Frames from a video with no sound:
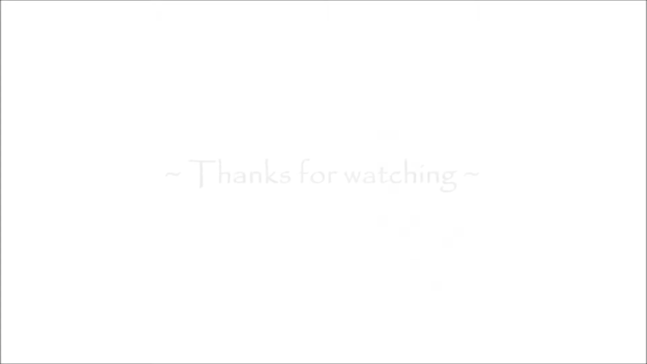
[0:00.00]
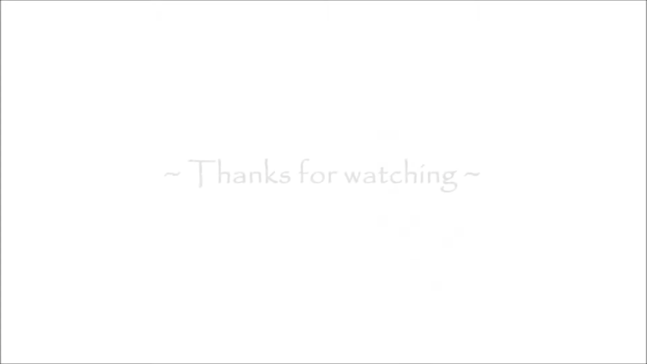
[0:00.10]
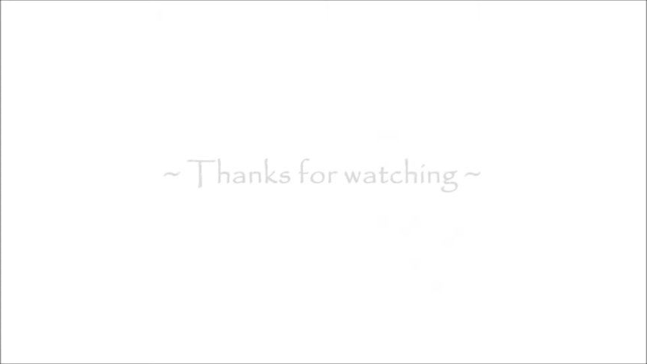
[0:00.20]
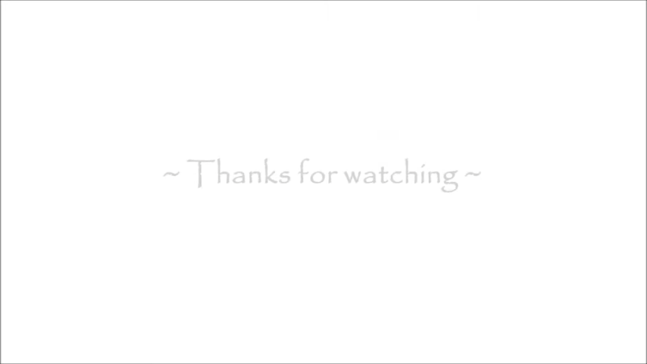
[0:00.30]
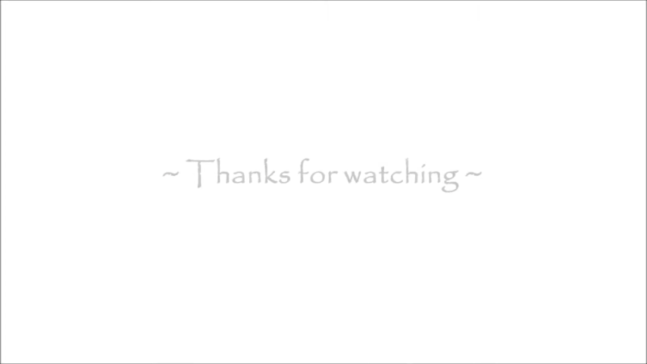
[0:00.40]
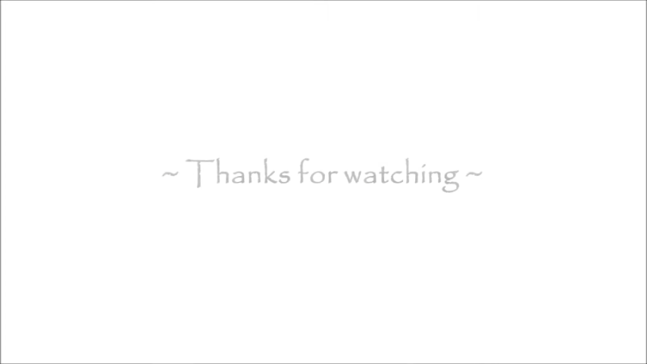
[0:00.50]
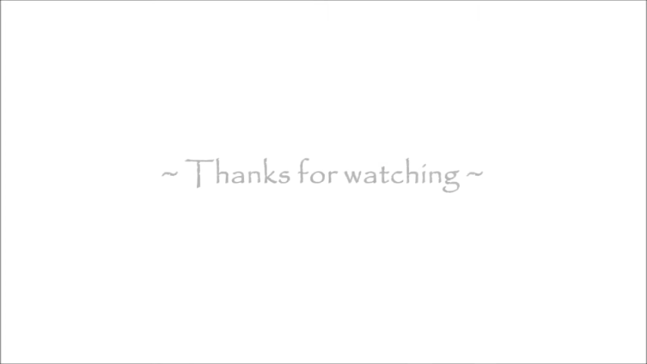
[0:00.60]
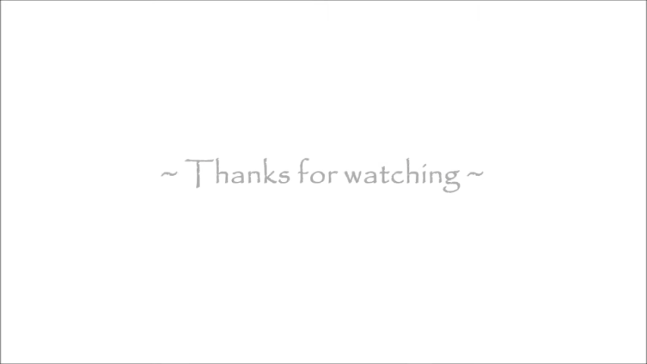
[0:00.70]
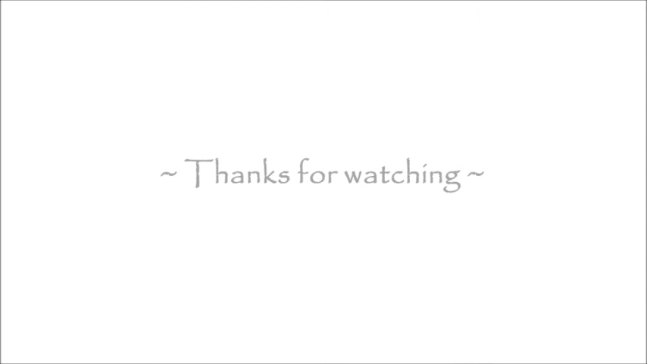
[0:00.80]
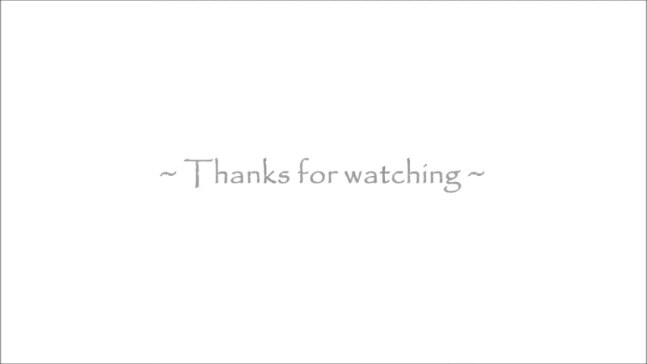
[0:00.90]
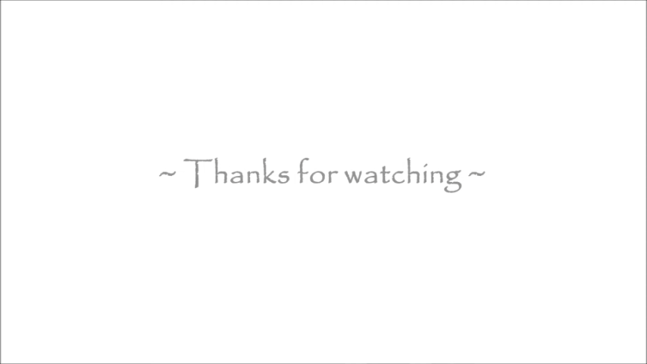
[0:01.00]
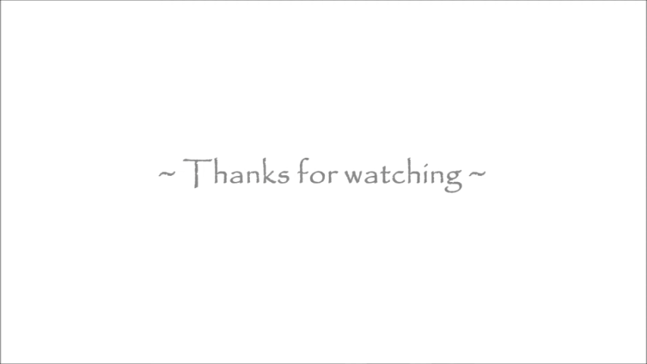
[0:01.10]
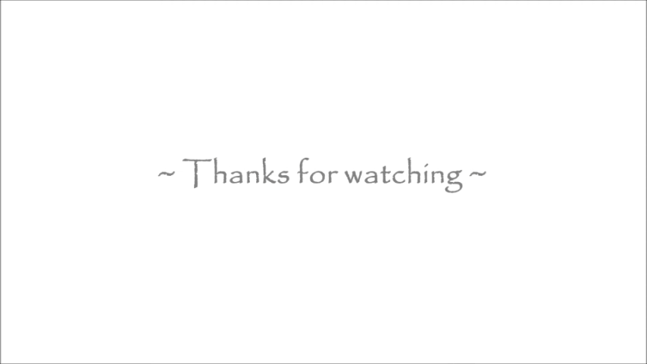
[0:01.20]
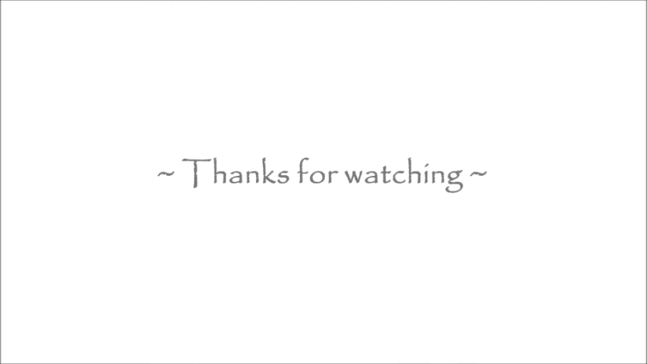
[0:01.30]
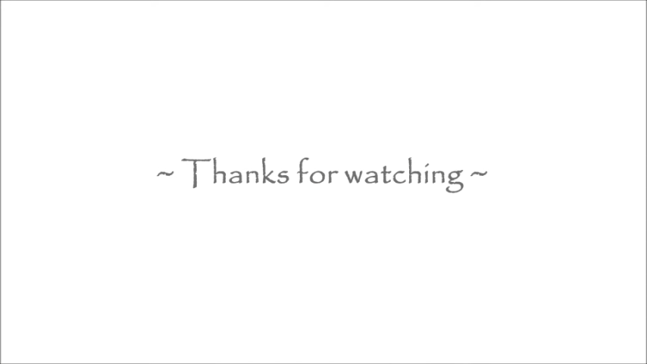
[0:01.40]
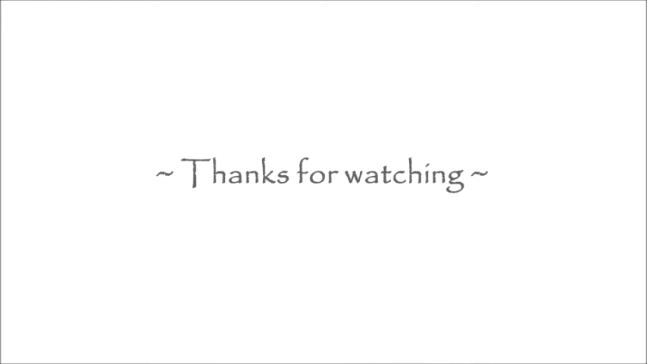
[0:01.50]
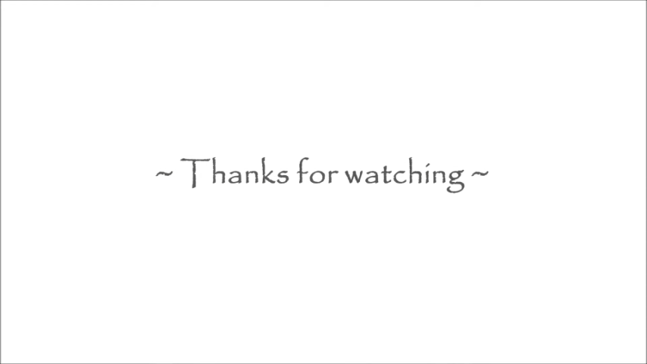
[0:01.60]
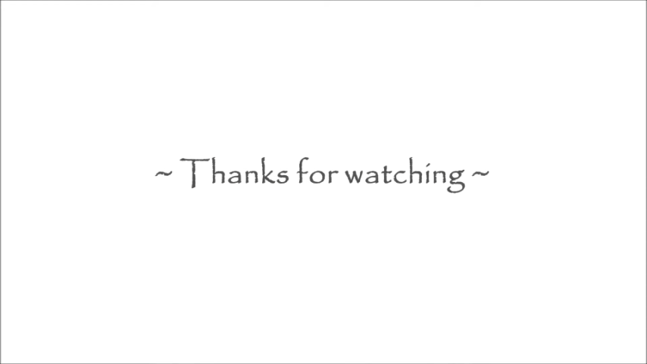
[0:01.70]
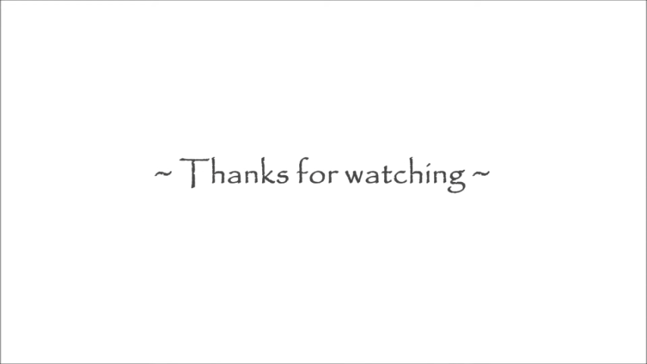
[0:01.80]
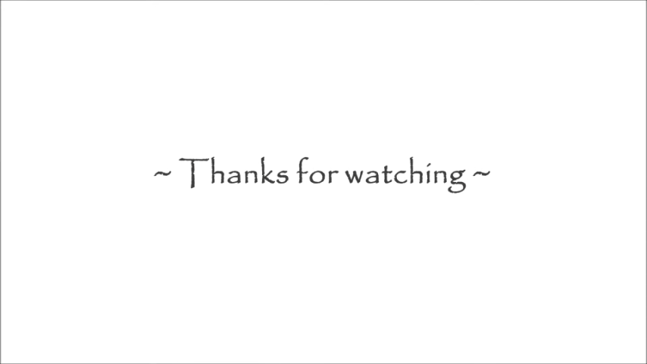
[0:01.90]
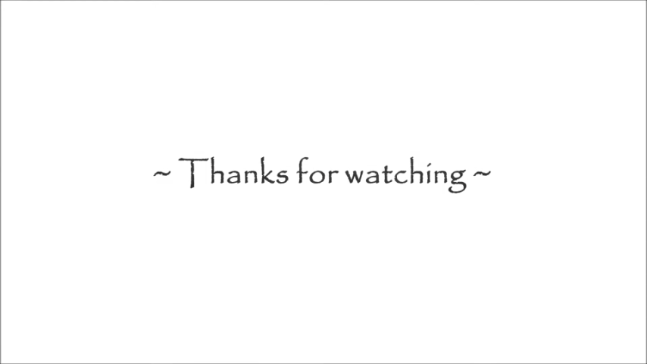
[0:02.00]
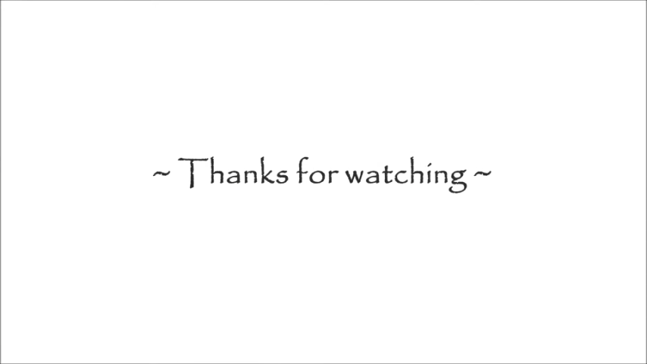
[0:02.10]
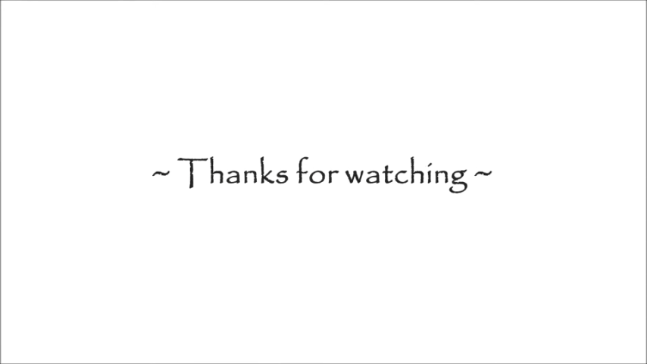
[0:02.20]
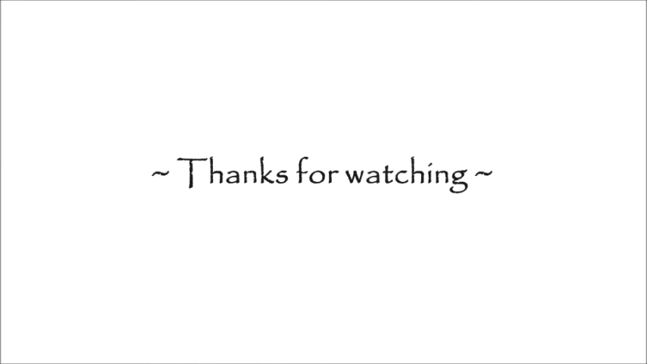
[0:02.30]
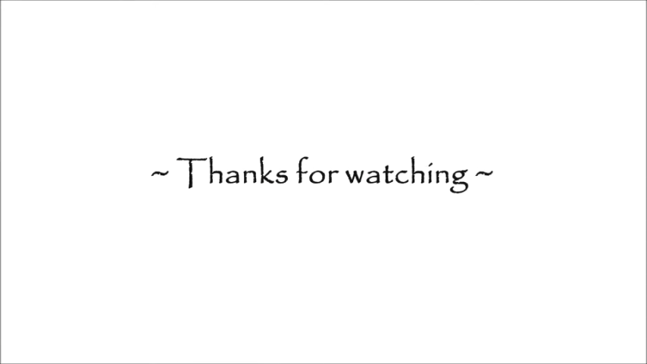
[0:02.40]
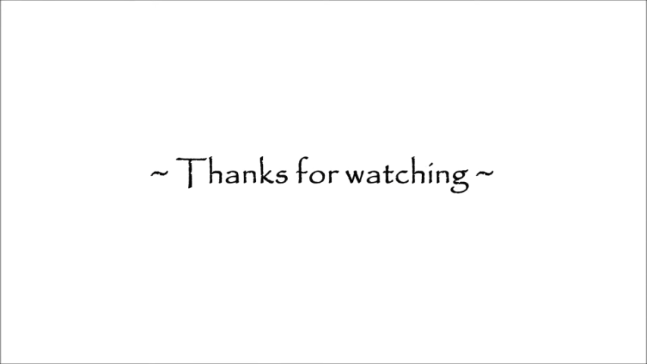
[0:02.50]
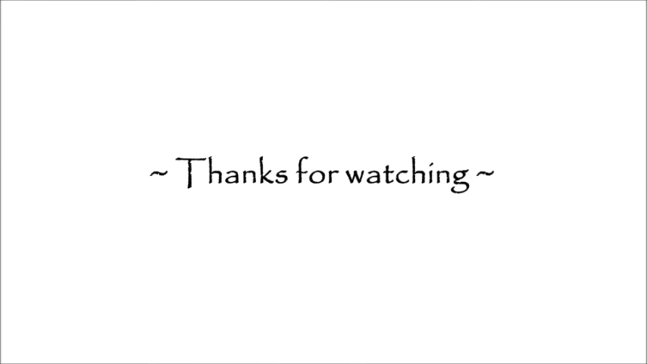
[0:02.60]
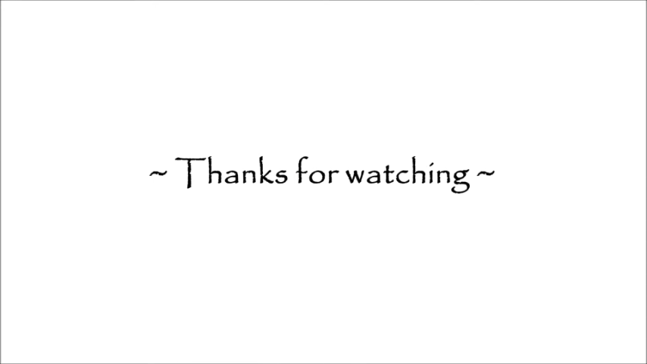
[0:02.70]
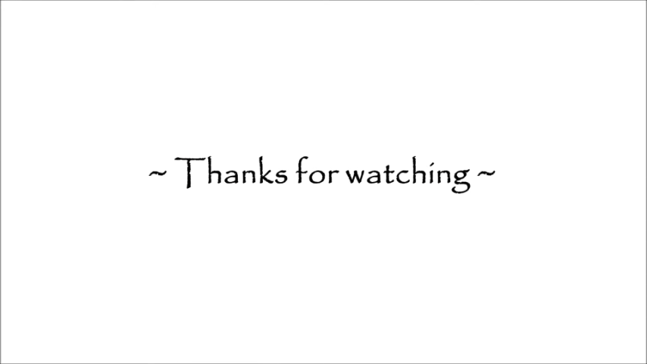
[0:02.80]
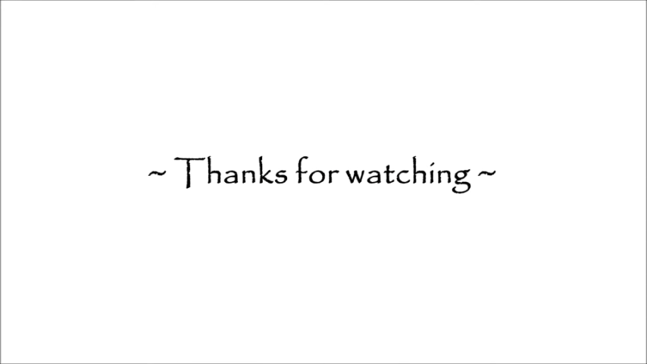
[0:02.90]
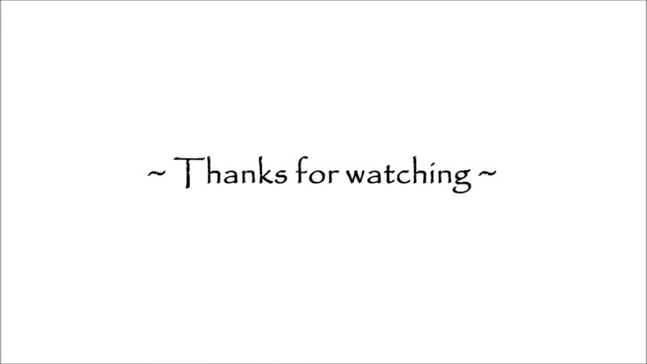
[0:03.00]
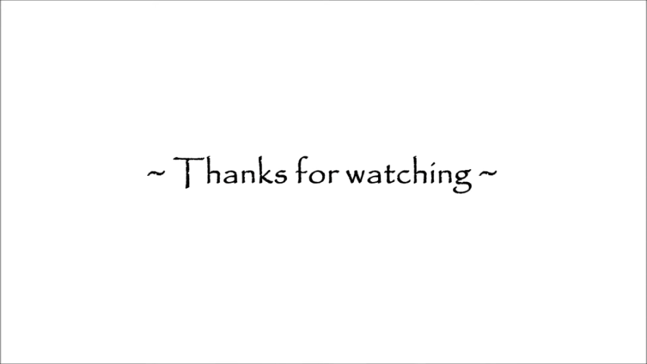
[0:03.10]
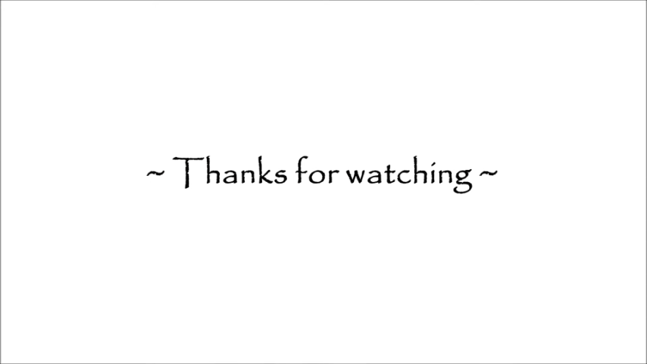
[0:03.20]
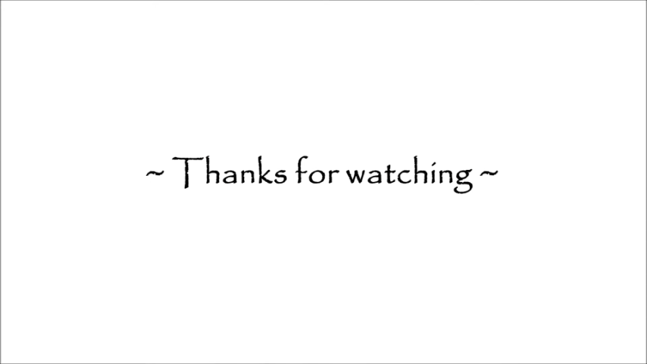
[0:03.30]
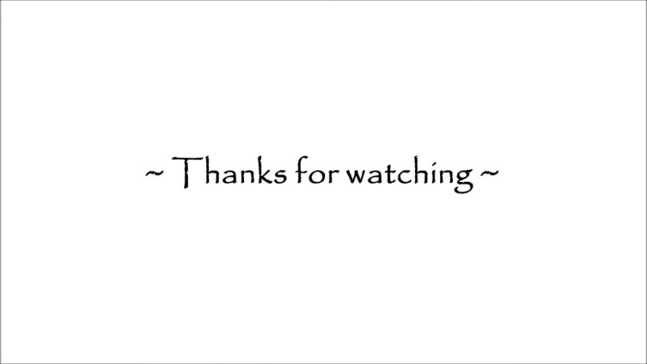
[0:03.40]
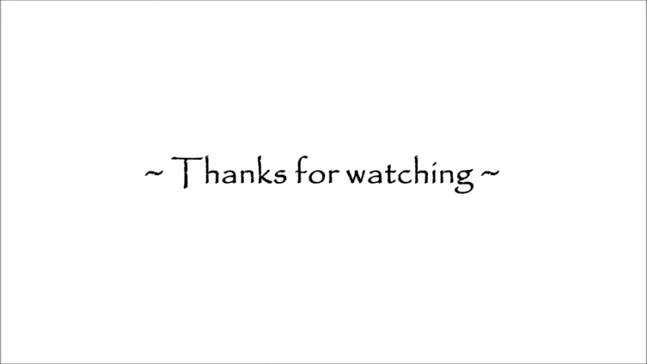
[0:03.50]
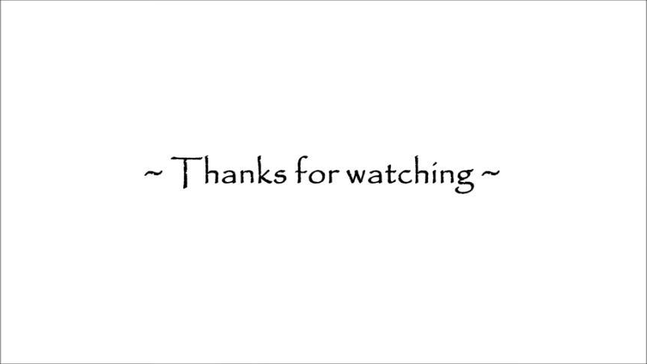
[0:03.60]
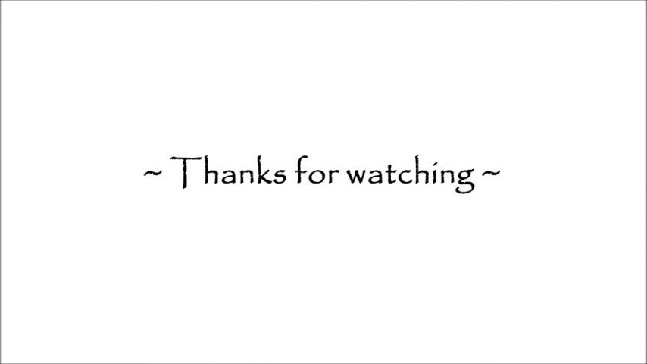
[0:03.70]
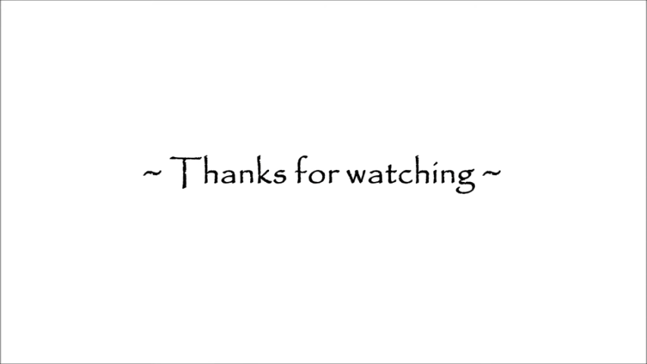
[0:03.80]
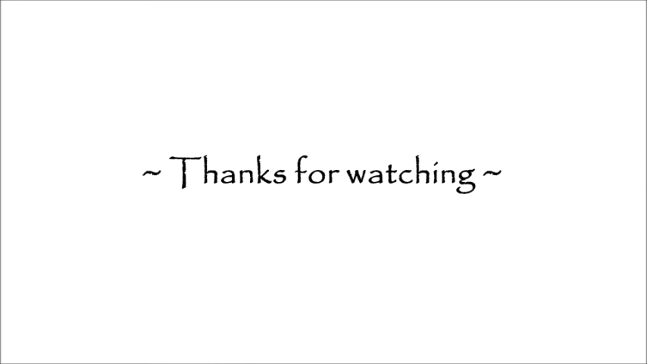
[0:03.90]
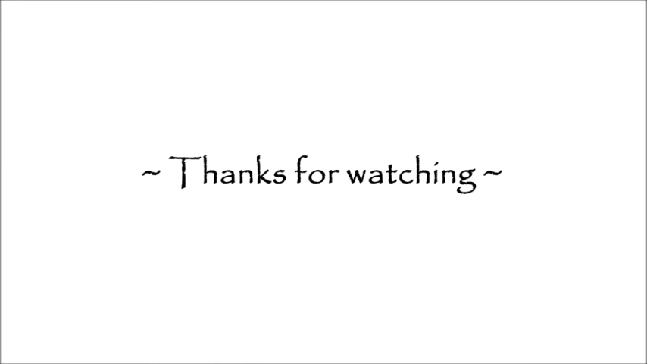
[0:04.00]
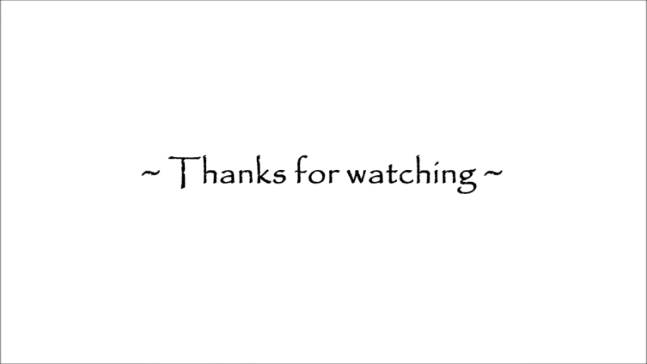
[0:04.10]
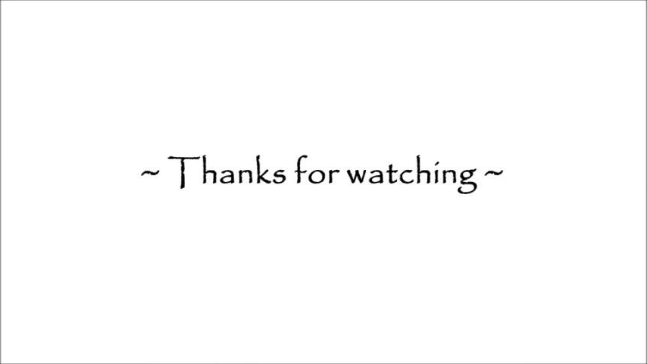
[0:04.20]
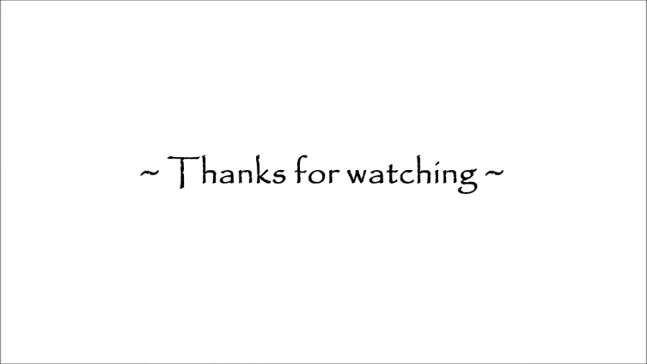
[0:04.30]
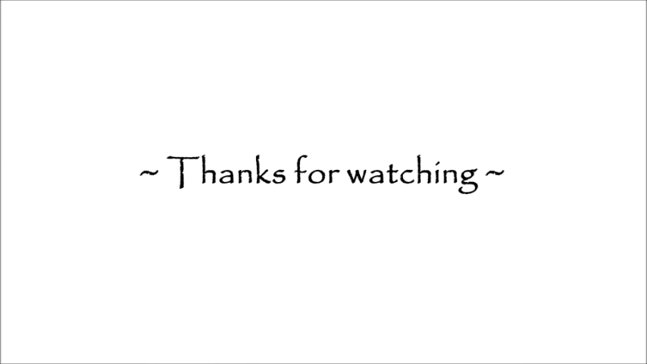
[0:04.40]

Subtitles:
(no speaker visible)